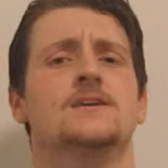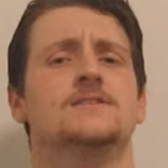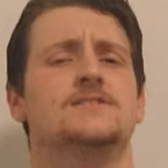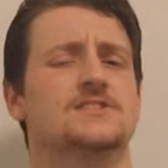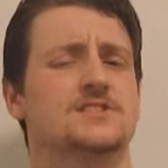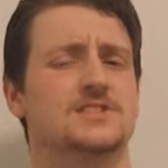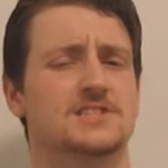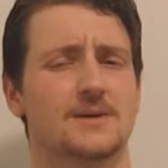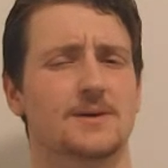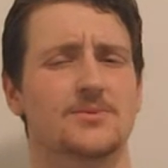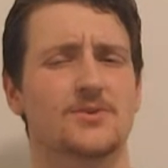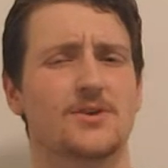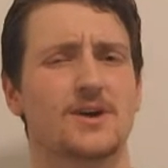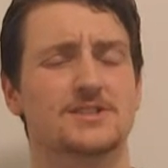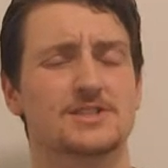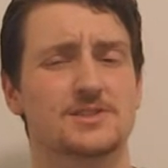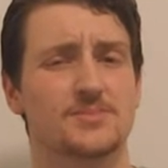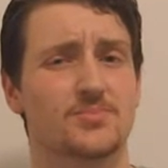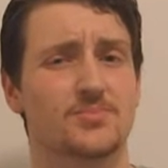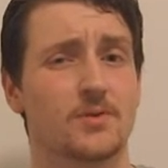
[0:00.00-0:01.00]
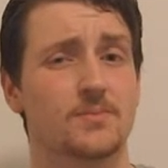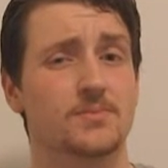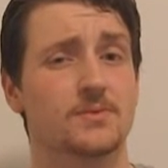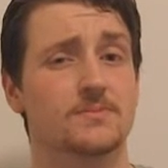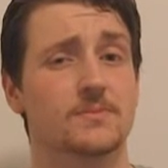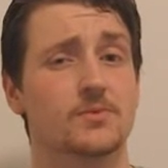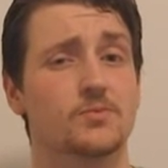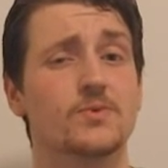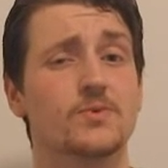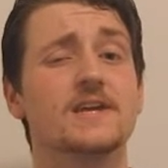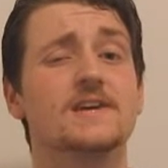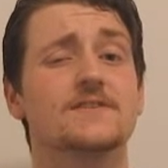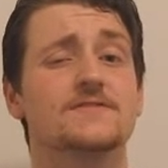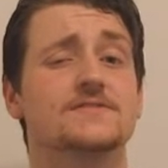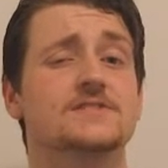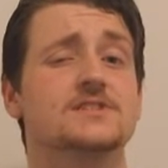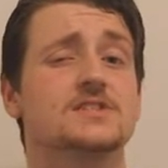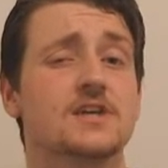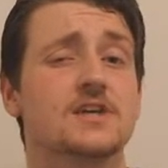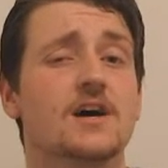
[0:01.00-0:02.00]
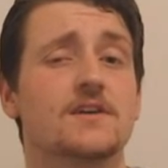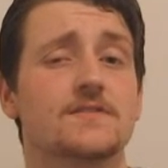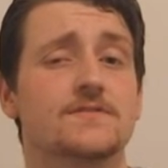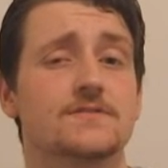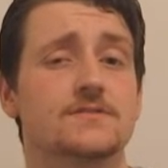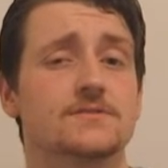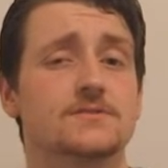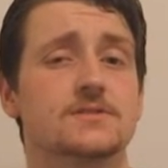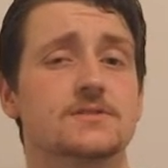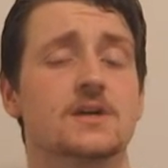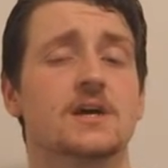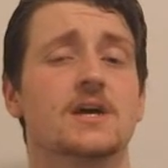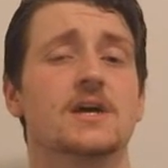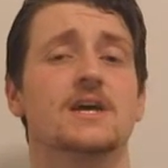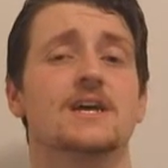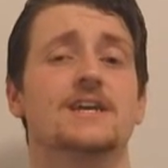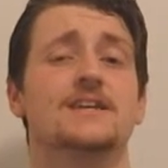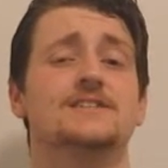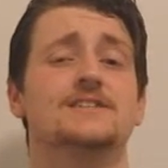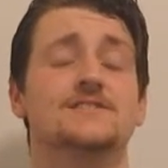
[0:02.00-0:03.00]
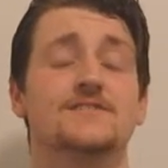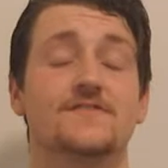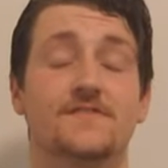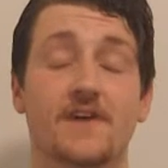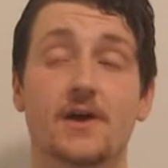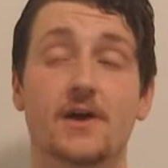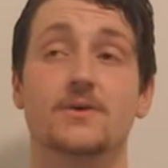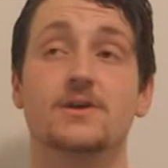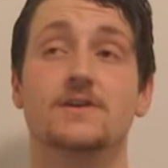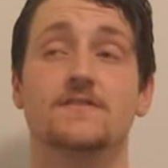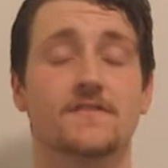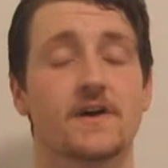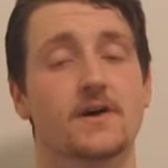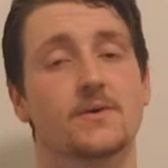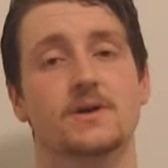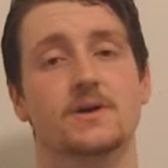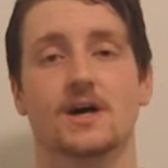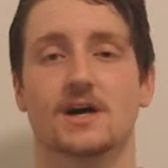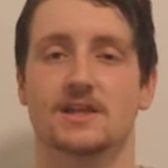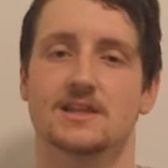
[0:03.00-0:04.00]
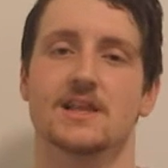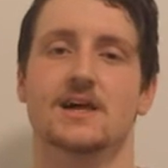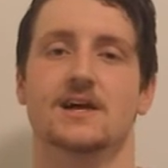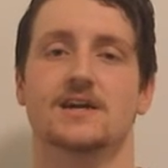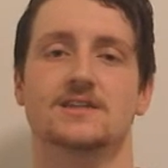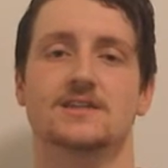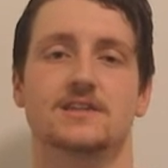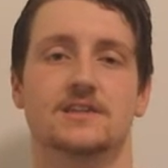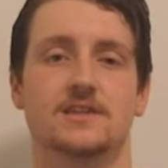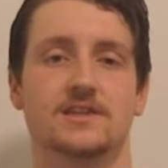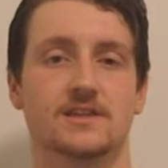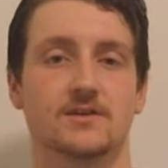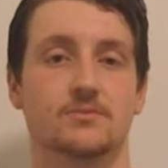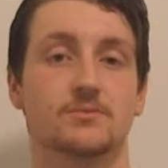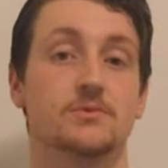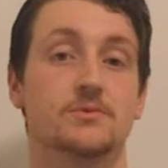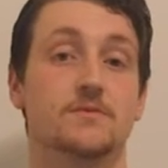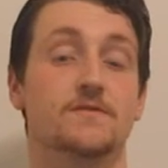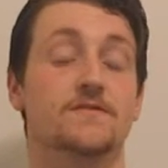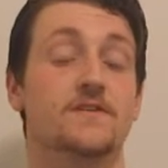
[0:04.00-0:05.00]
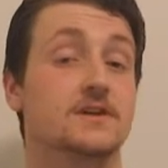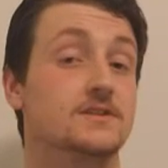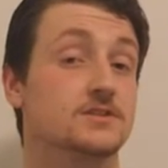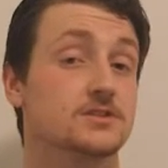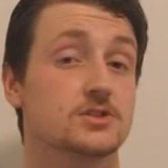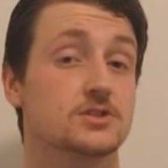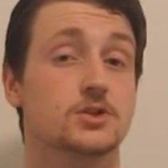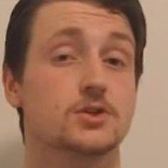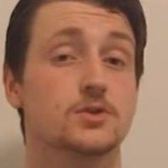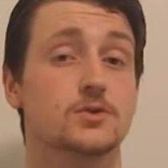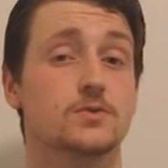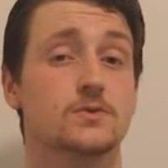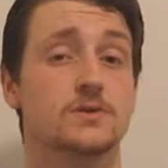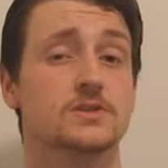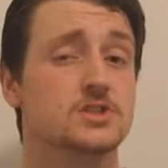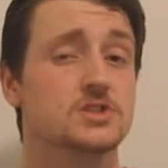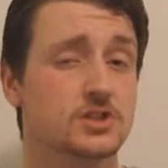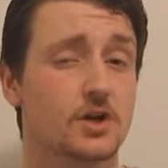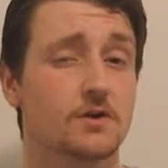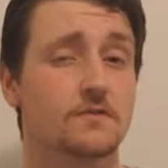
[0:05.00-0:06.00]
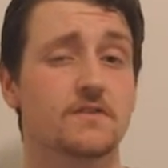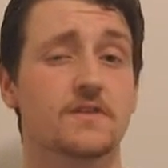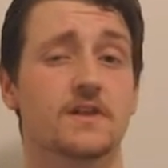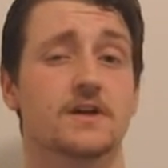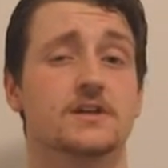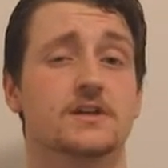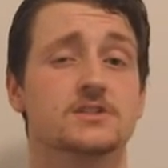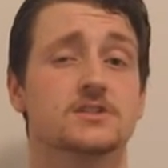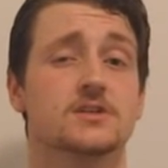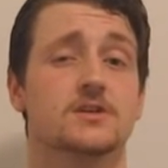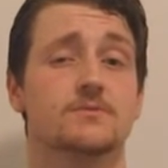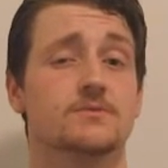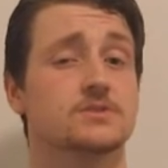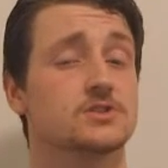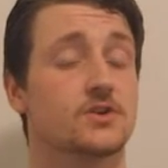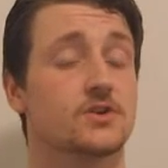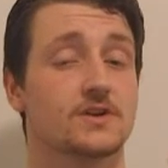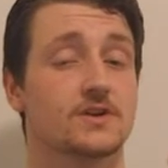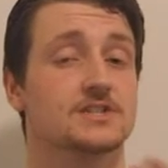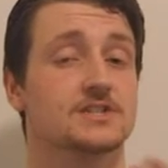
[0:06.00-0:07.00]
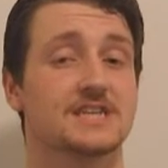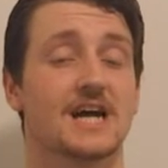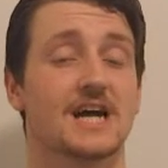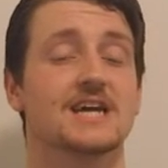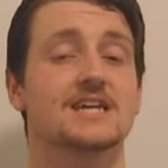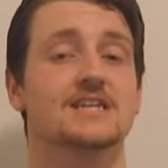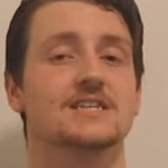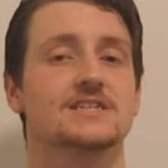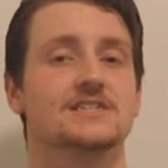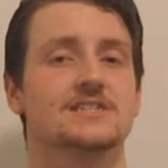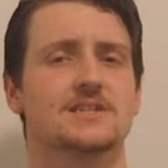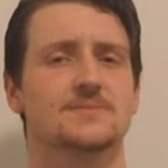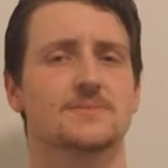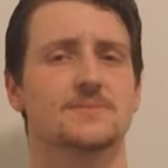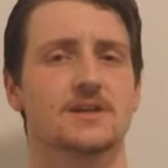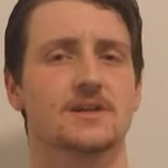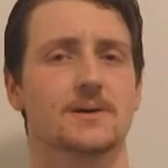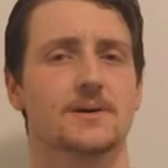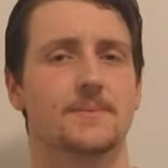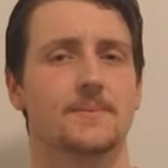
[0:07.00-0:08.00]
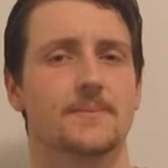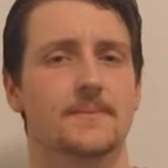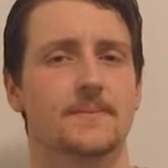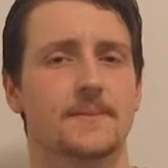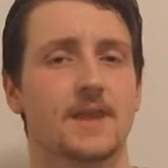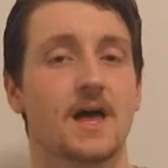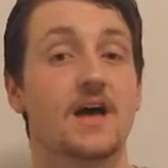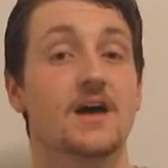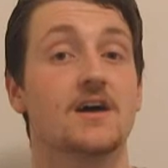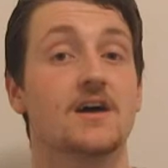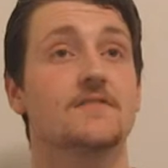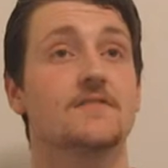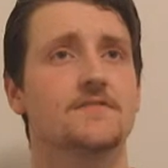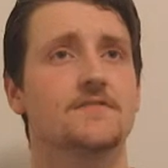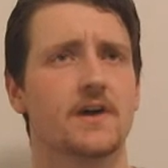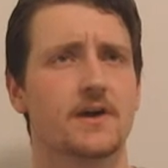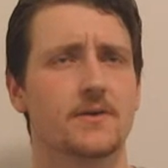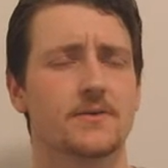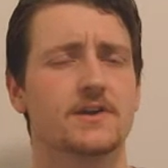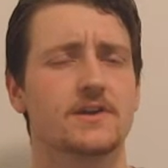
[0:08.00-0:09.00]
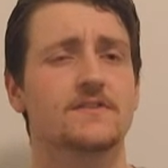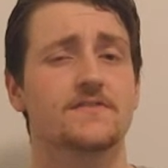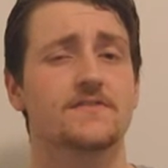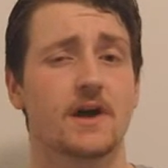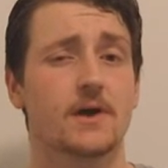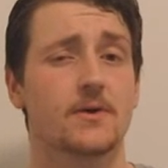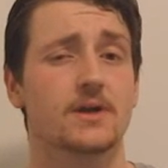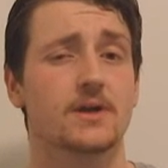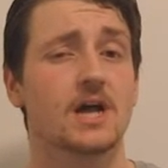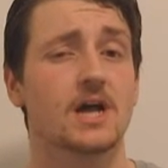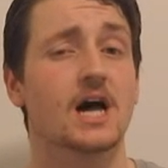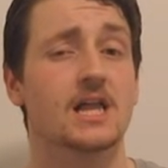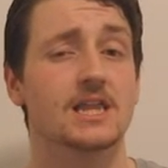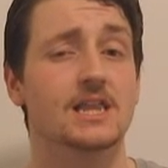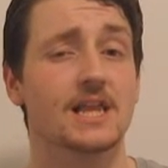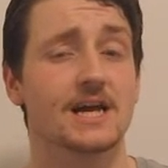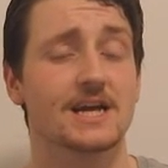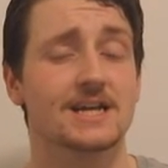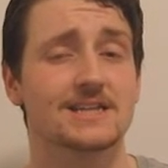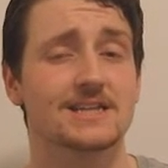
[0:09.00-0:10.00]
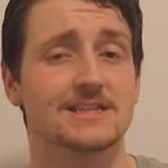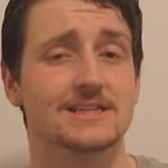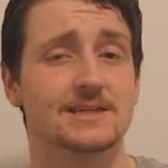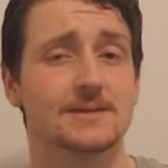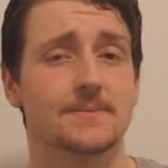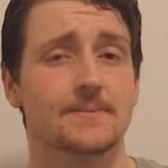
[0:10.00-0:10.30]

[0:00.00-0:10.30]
To summarise the problem that we have deciphered, it is very, very unlikely that we will find two snowflakes which are exactly similar. Very, very unlikely.